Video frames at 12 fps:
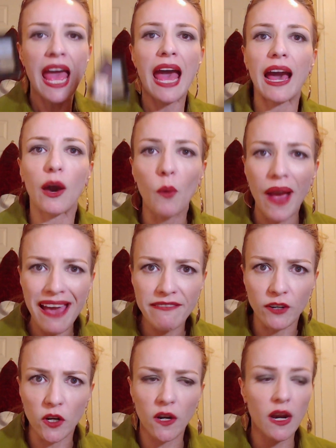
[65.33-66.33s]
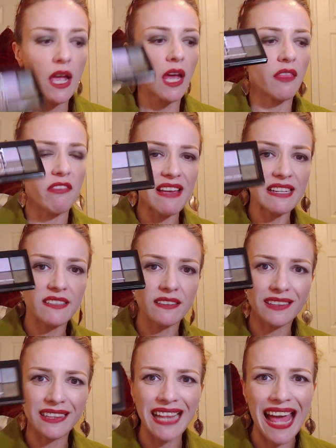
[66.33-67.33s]
However, this
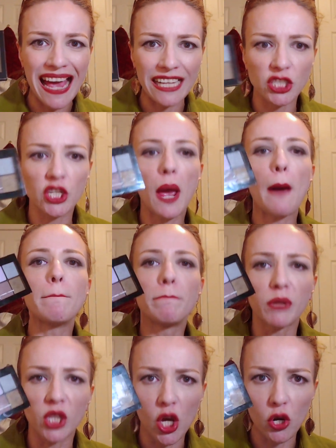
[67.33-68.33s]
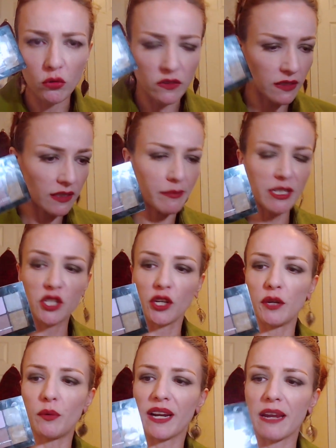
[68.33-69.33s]
latch blows. Let me show
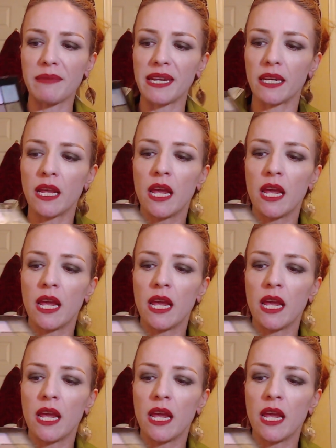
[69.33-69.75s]
you what I mean.